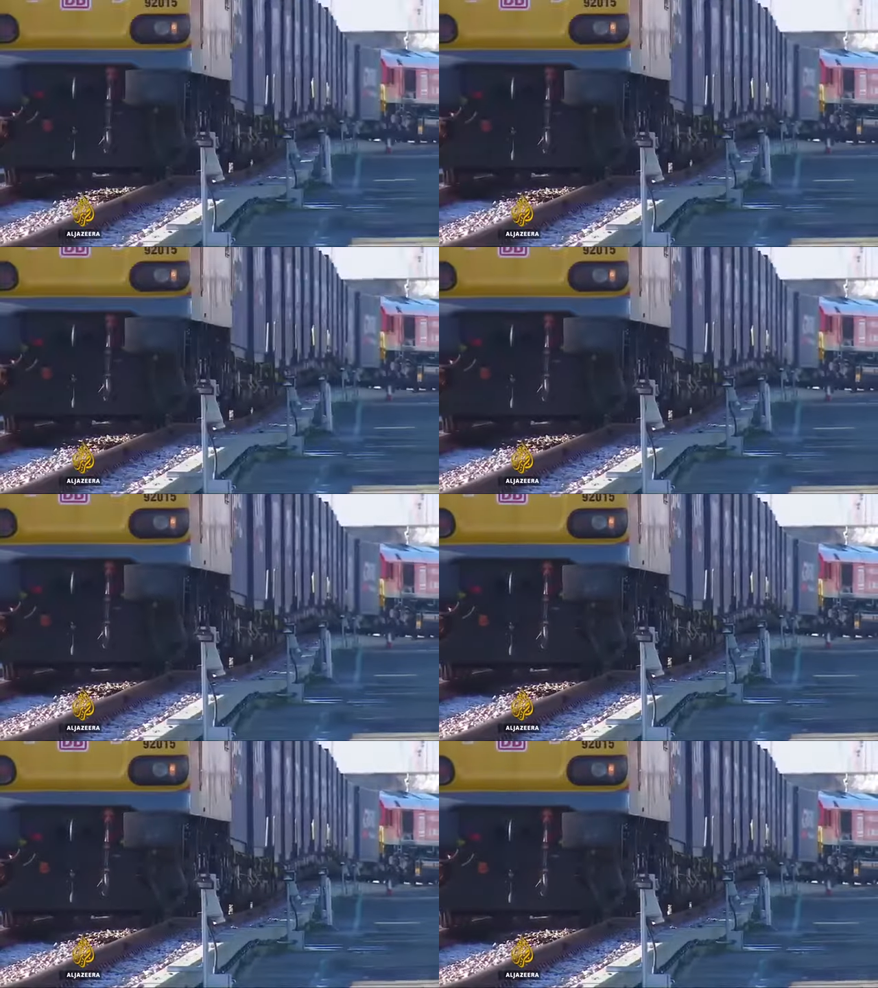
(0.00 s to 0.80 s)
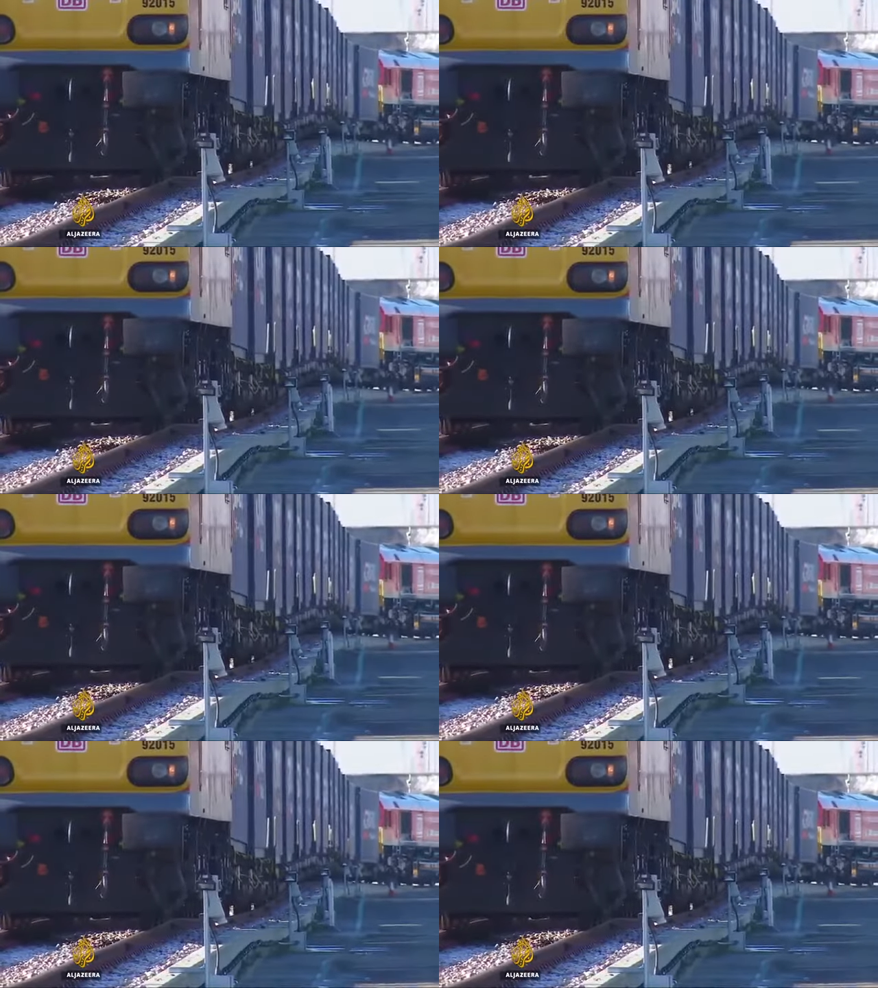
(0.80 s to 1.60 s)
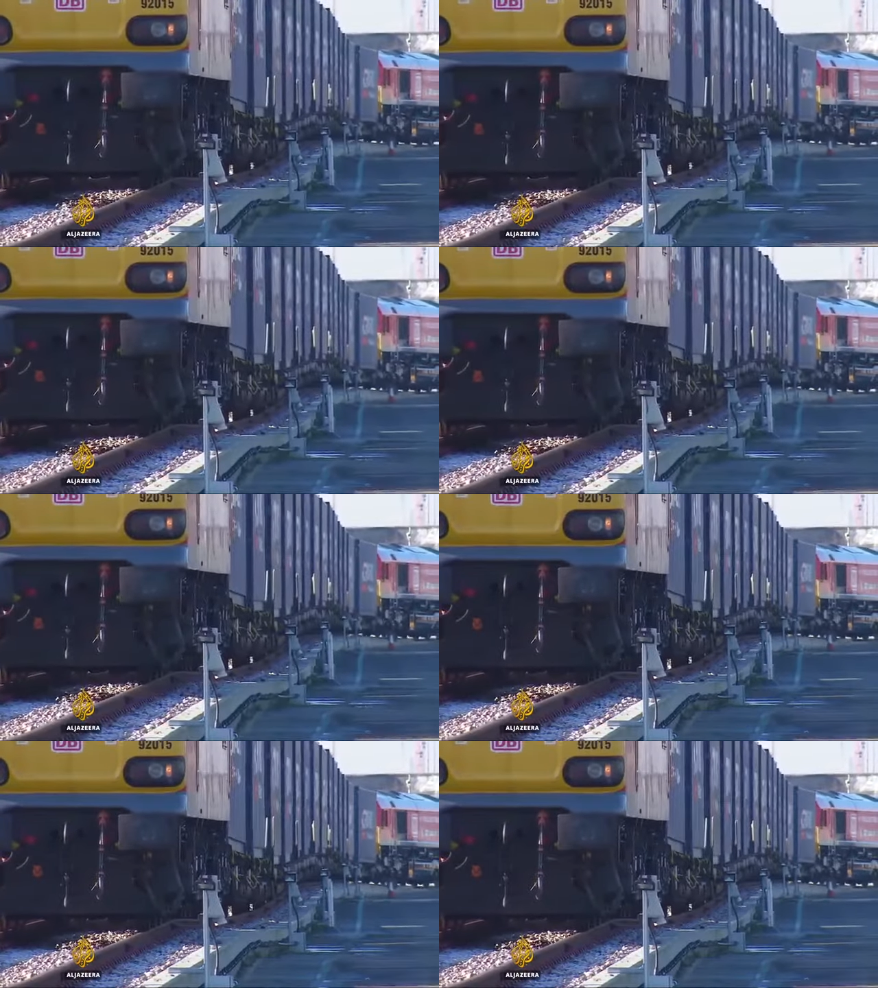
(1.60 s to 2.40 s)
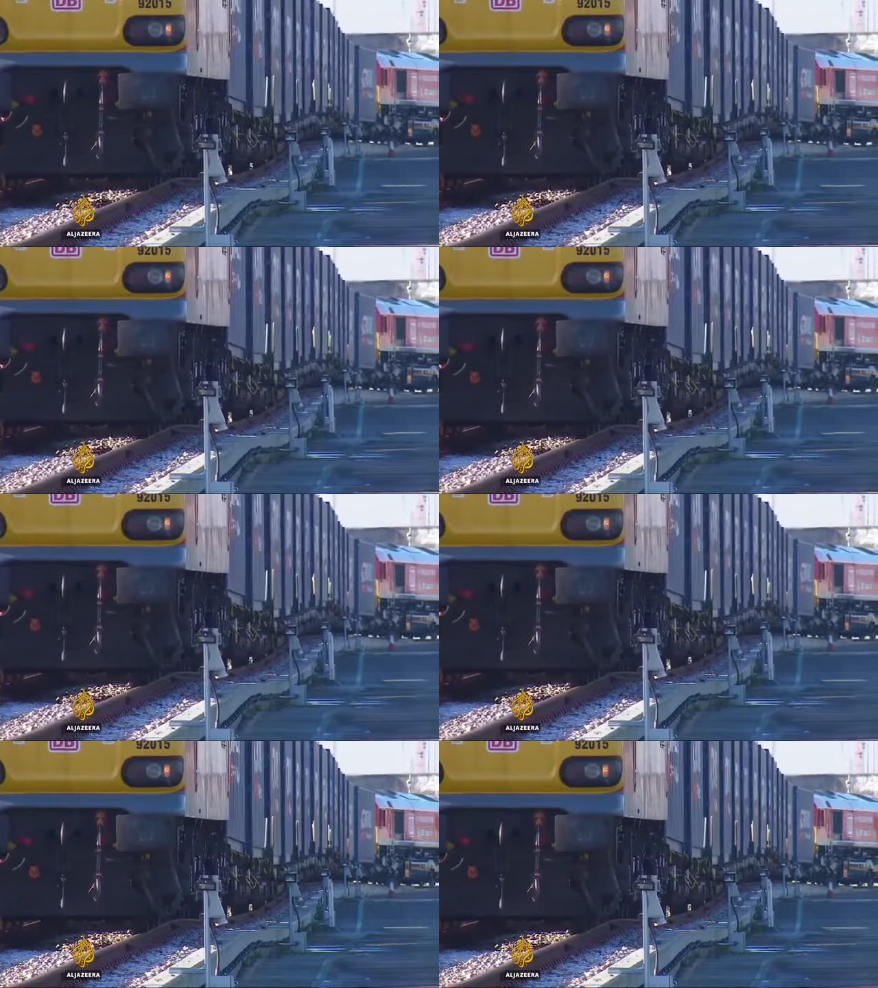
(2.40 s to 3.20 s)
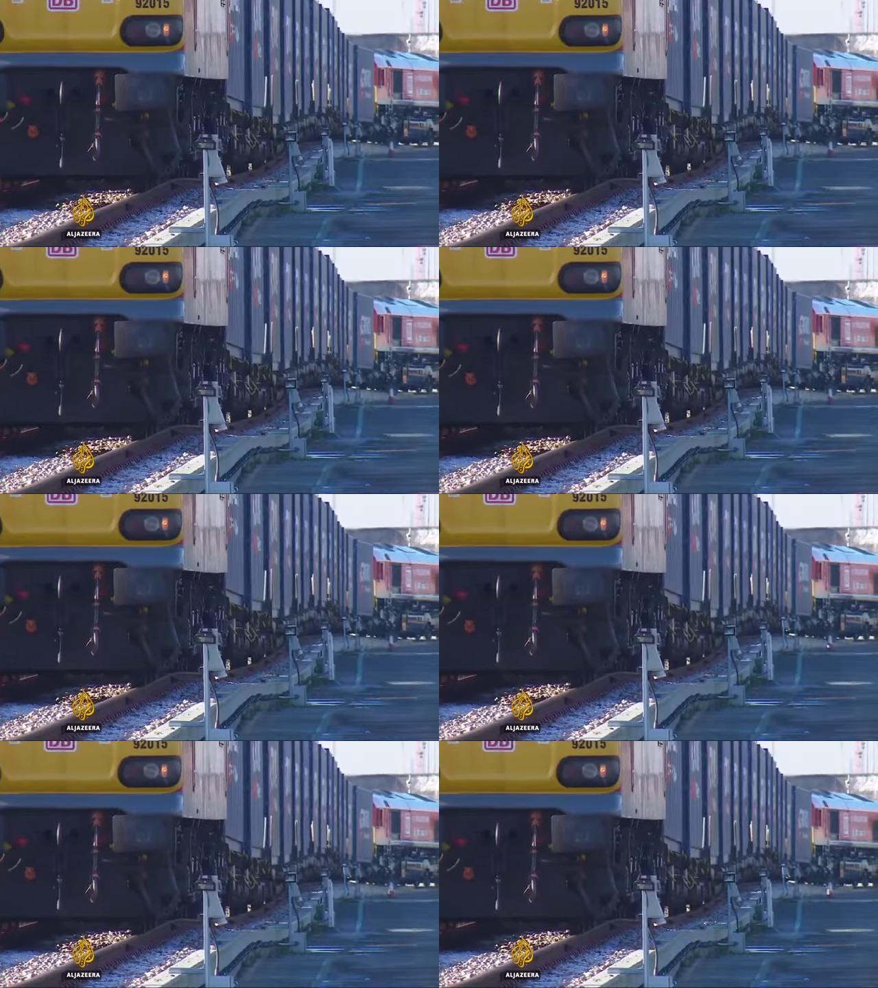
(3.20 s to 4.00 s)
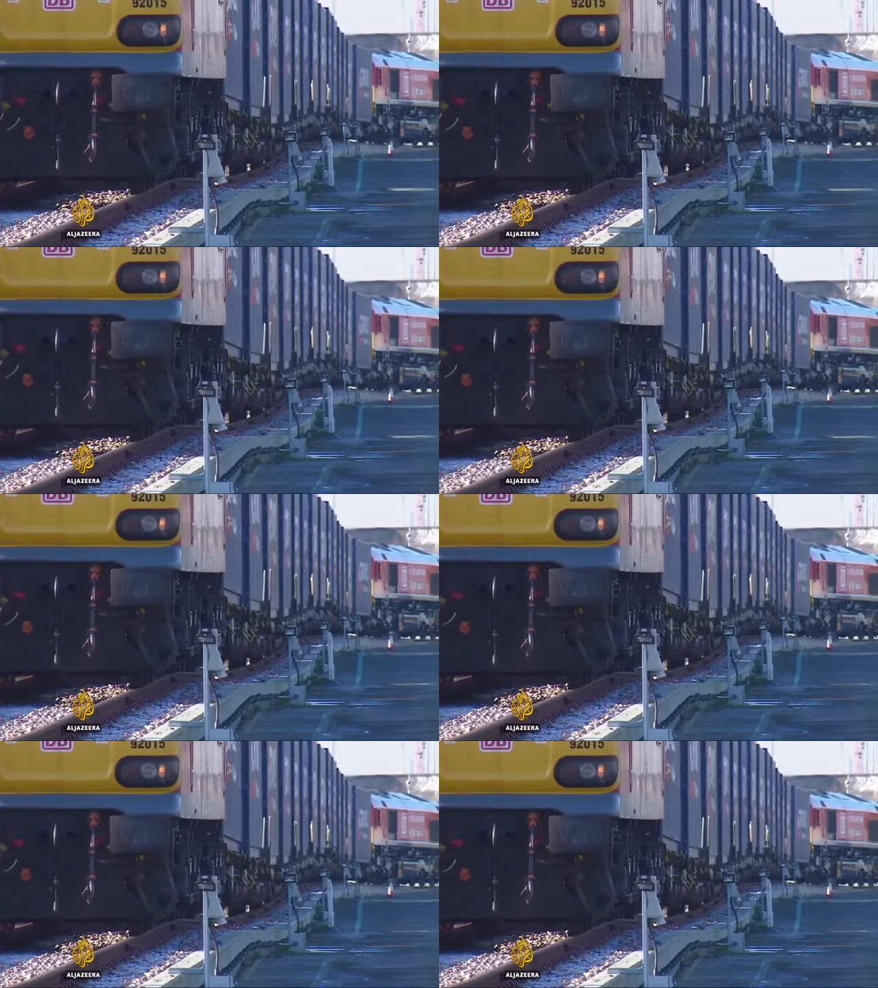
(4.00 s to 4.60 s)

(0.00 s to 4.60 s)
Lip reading: Nobody's mouth can be seen.